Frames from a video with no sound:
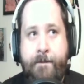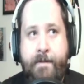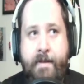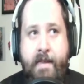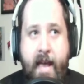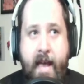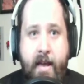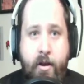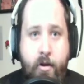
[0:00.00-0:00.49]

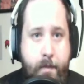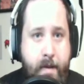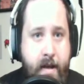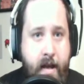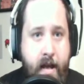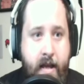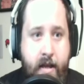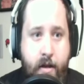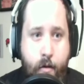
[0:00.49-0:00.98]
That could be
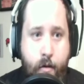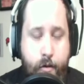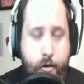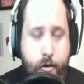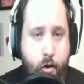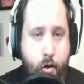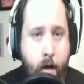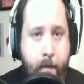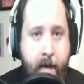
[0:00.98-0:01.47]
a huge
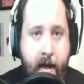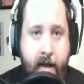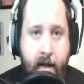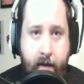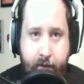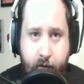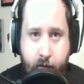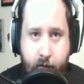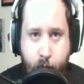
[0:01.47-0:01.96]
drawback
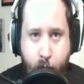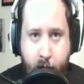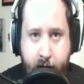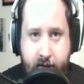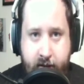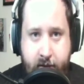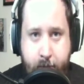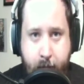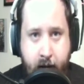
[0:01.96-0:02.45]
if you've went and
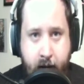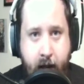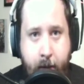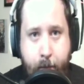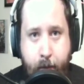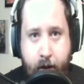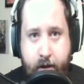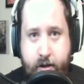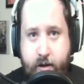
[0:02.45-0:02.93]
spent a
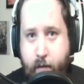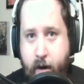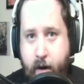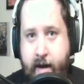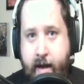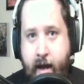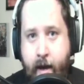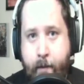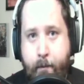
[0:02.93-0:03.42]
bunch of
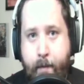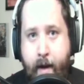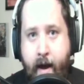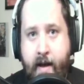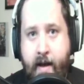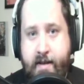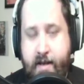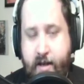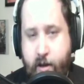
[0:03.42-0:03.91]
money on
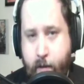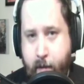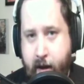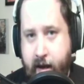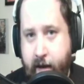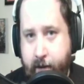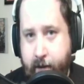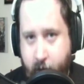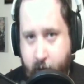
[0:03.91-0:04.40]
bonds and you're
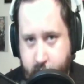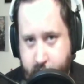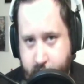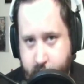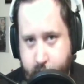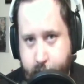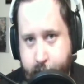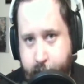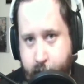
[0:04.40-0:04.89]
making very
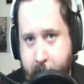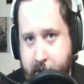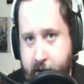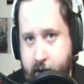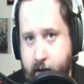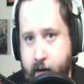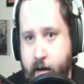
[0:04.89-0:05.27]
little from it.